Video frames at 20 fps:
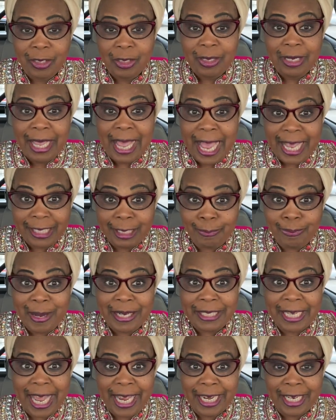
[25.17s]

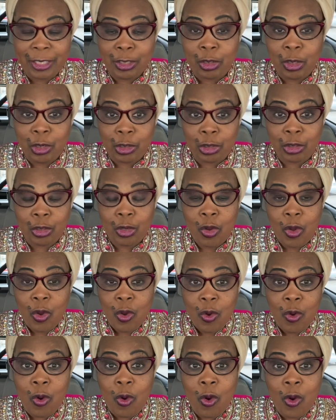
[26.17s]
especially those
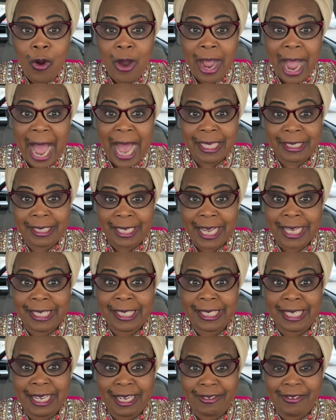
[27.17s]
who has a
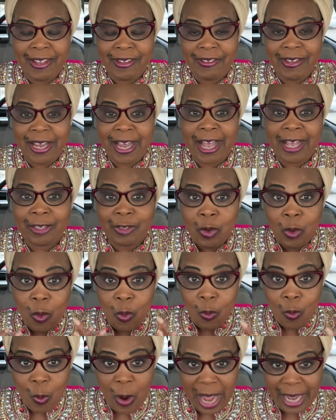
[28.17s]
significant
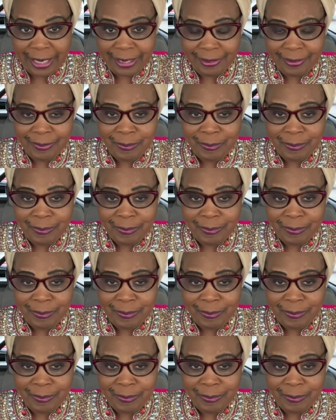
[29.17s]
one.